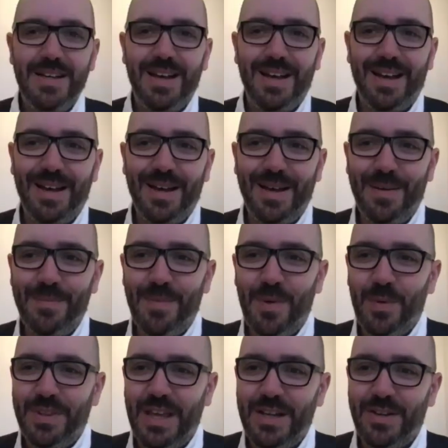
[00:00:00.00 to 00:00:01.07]

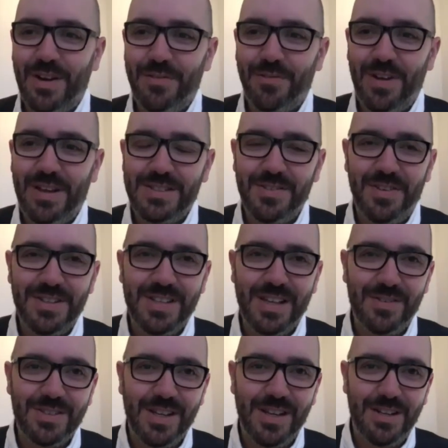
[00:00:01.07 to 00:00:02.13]
Were they great friends of his
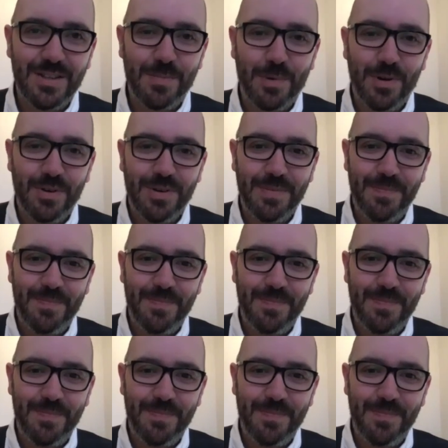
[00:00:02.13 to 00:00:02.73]
outside of the programme?